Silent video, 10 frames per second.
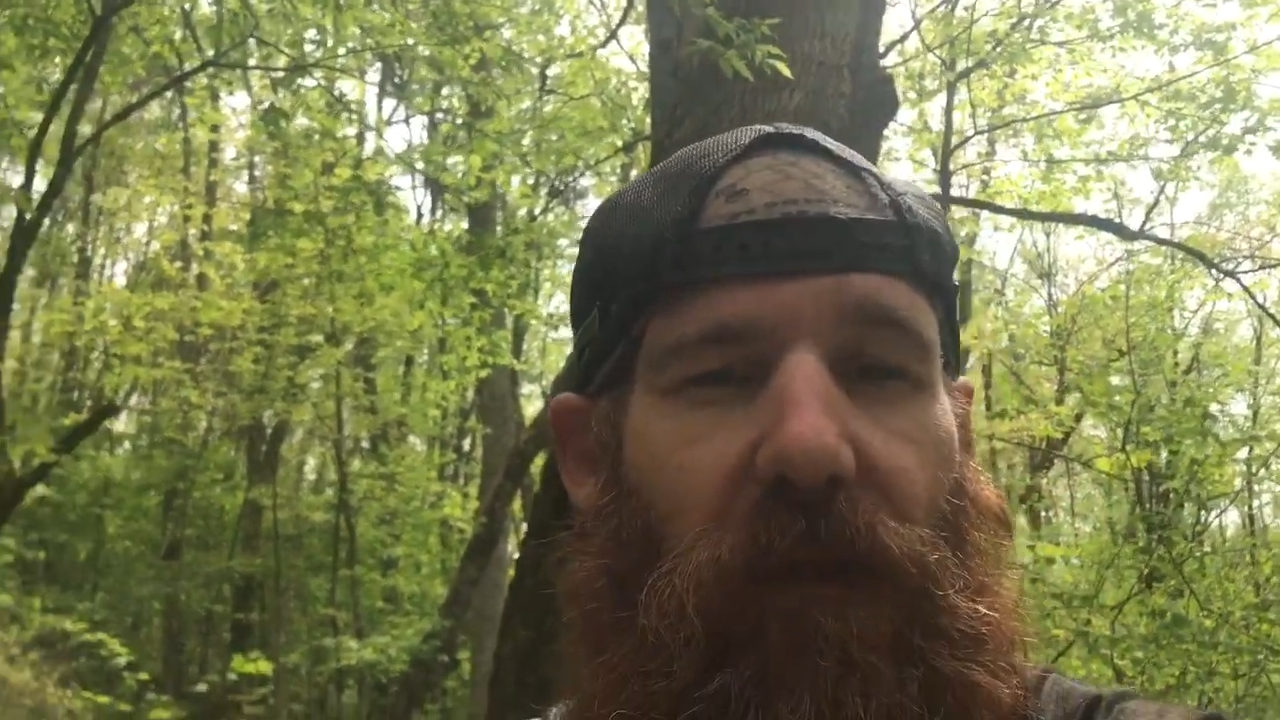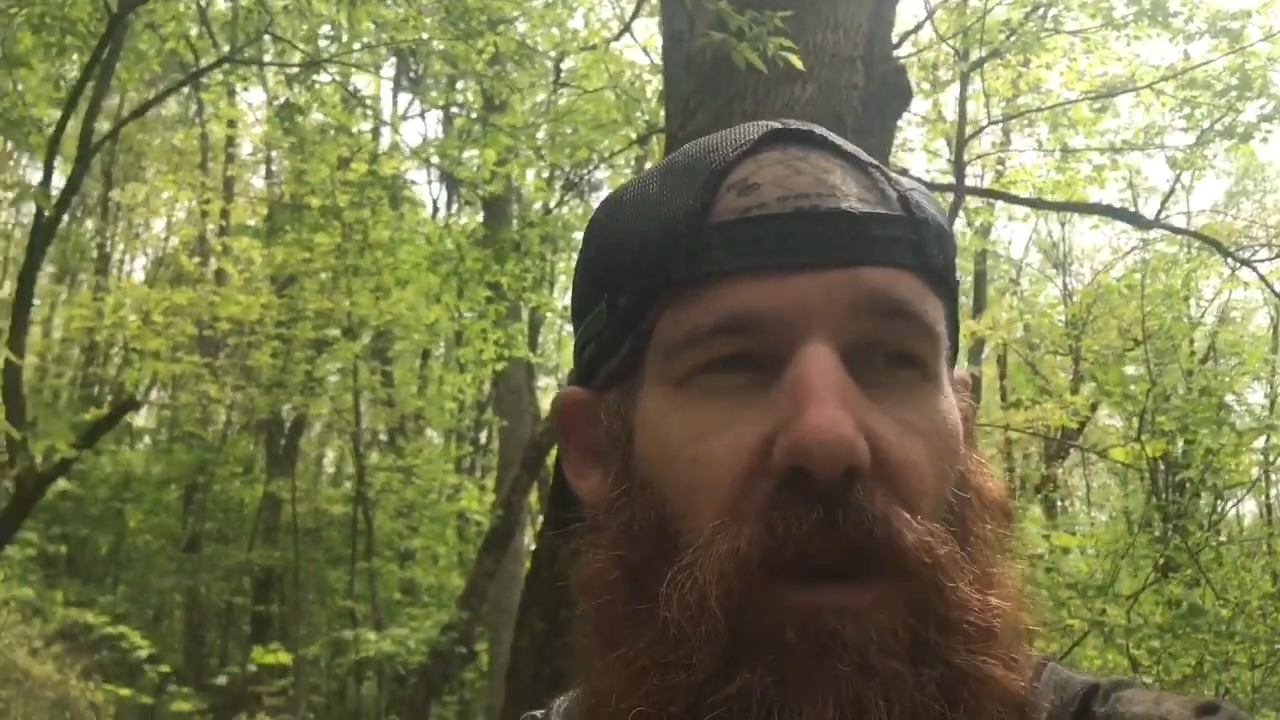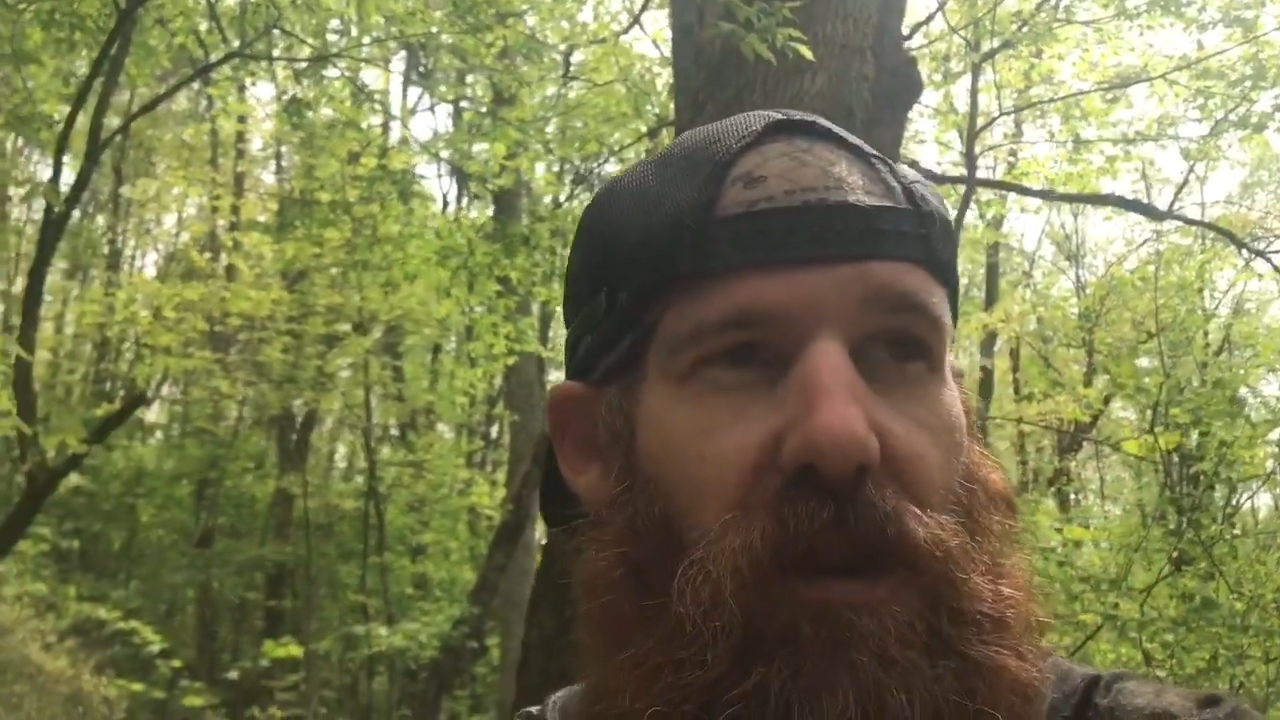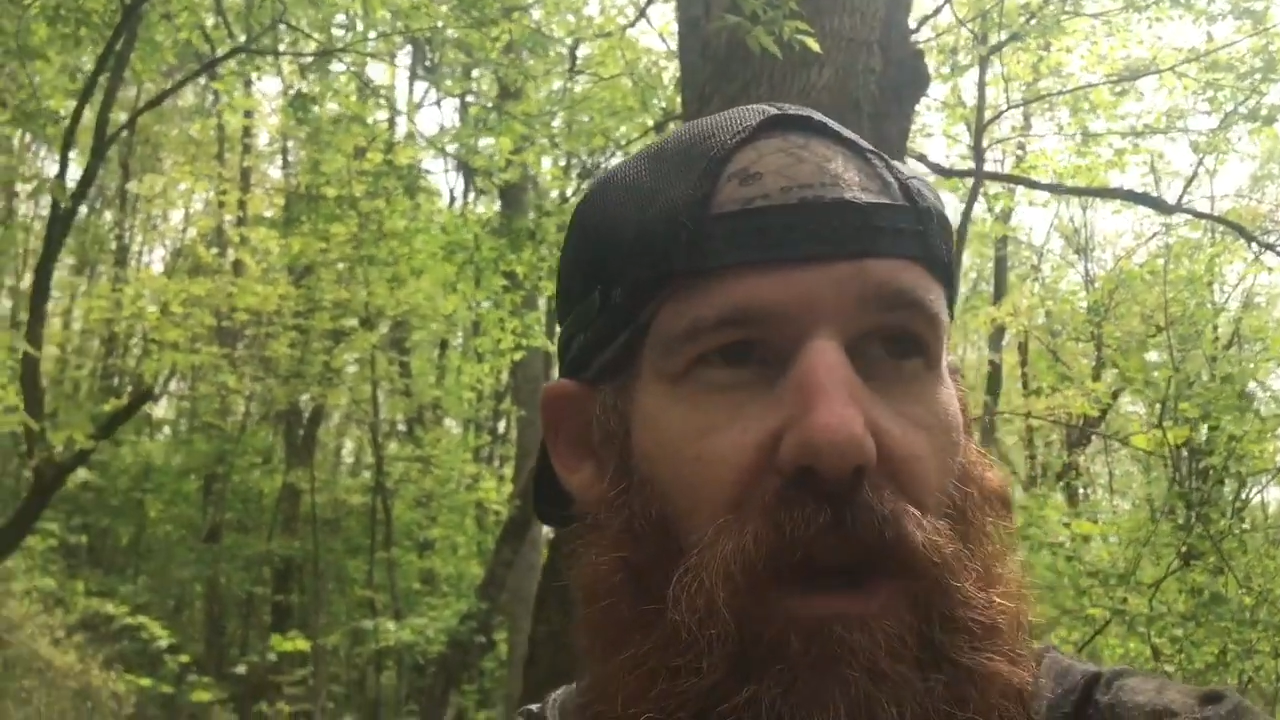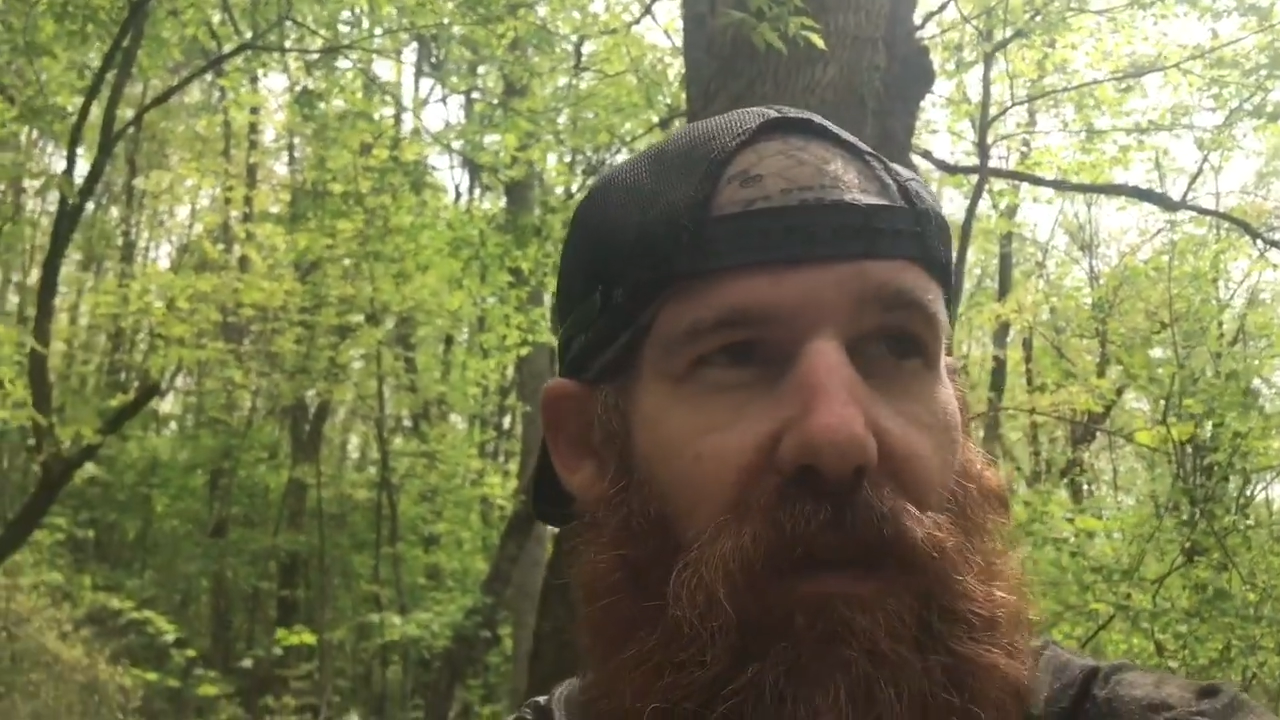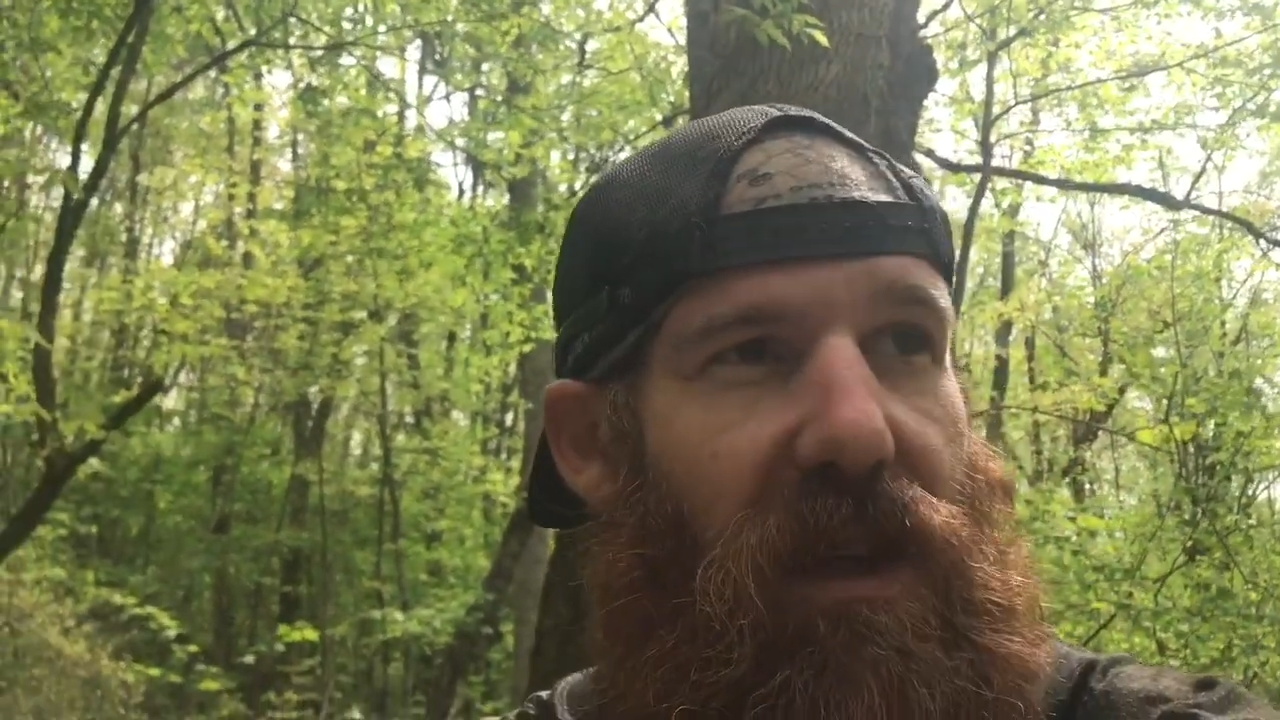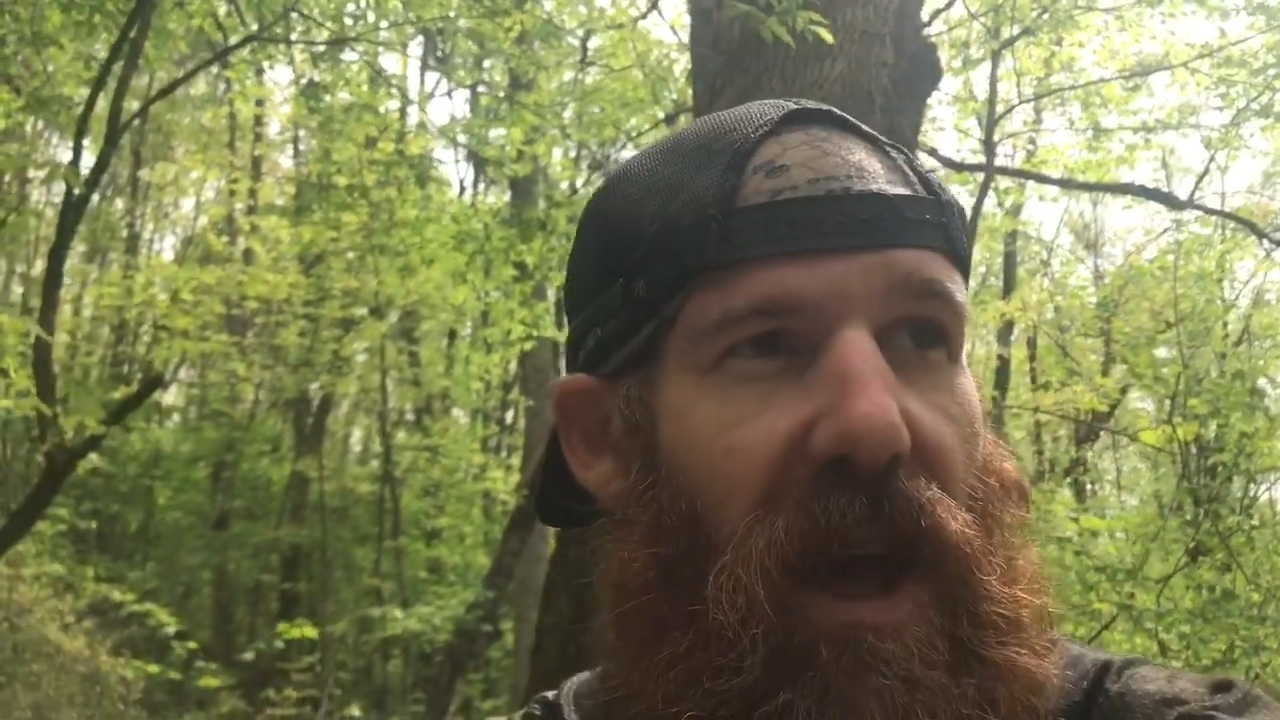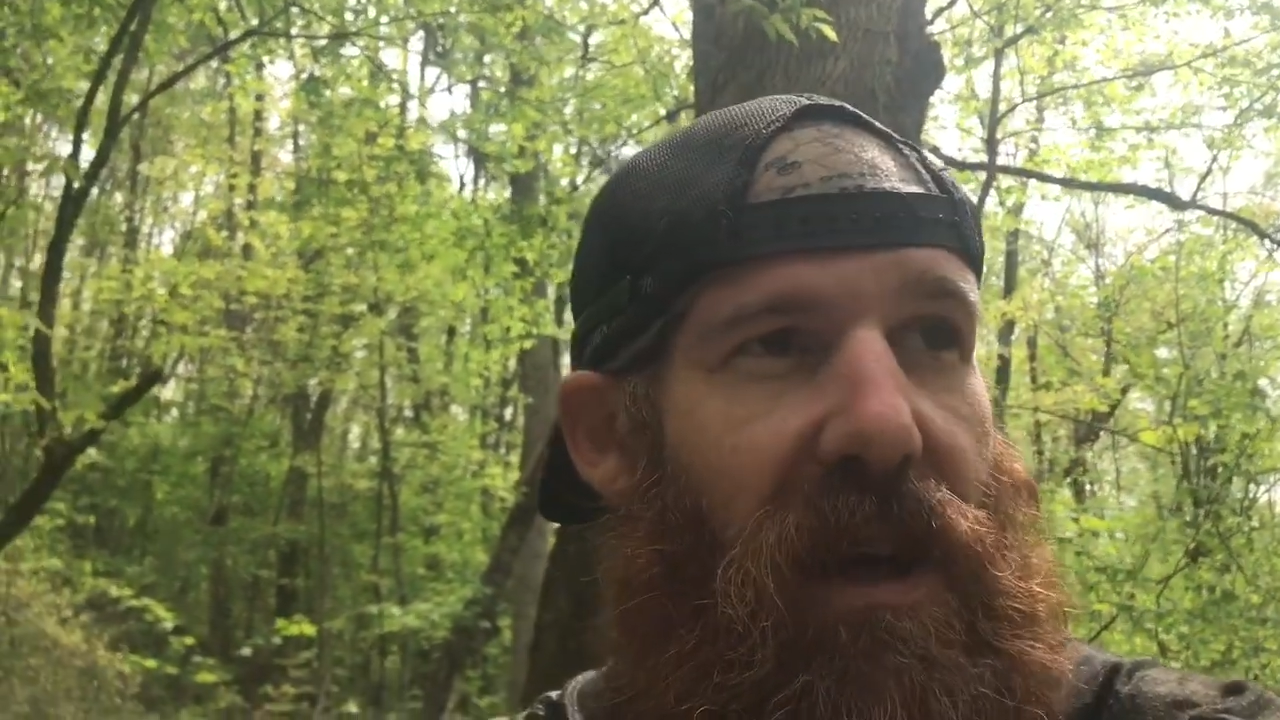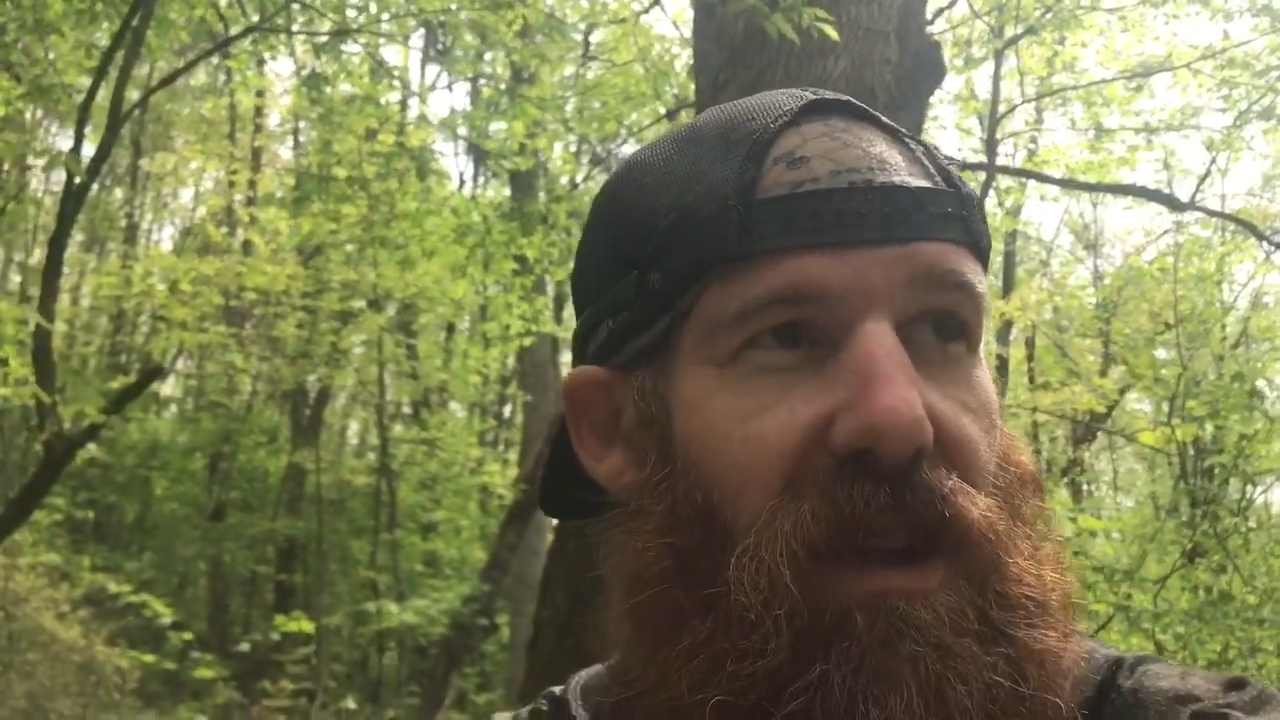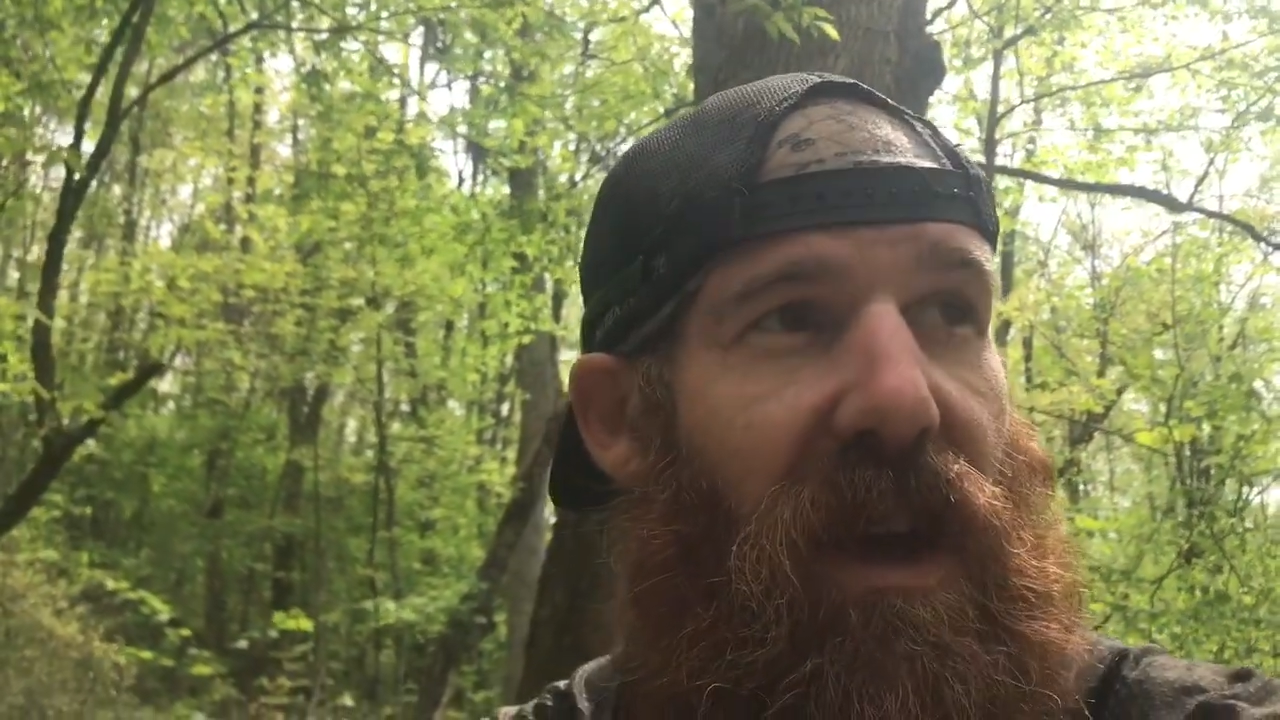for their stuff
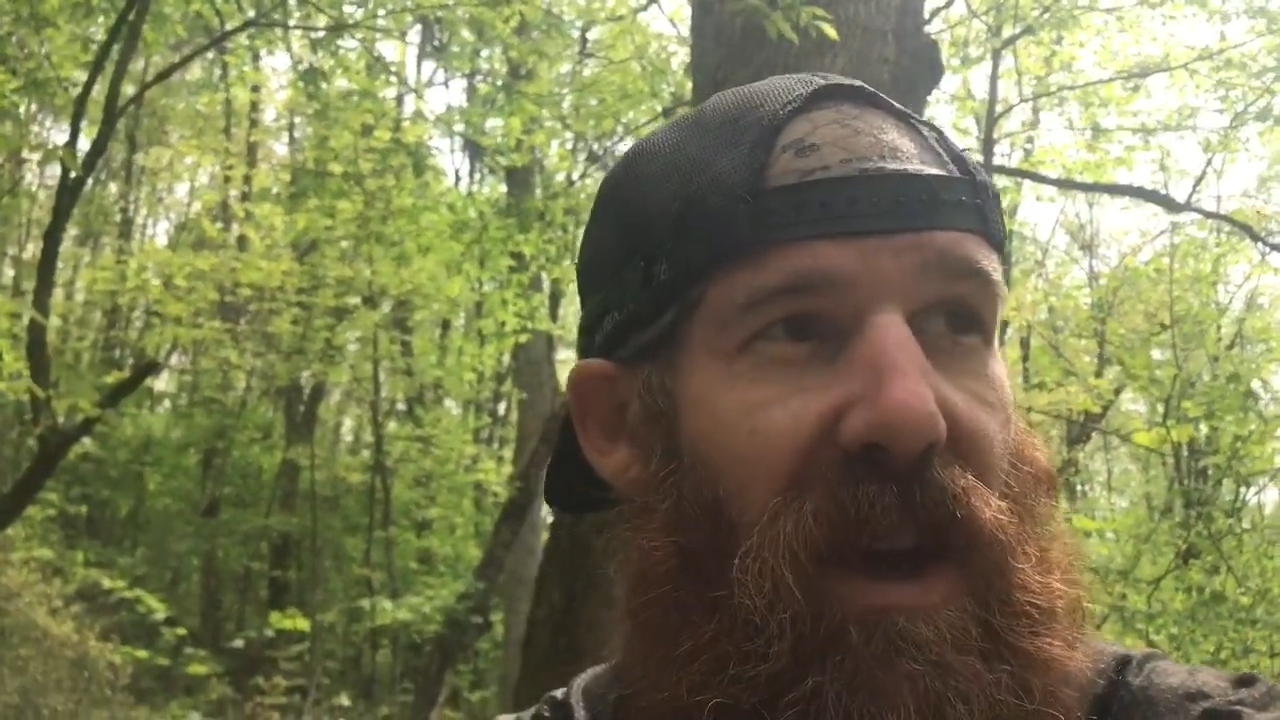sacks,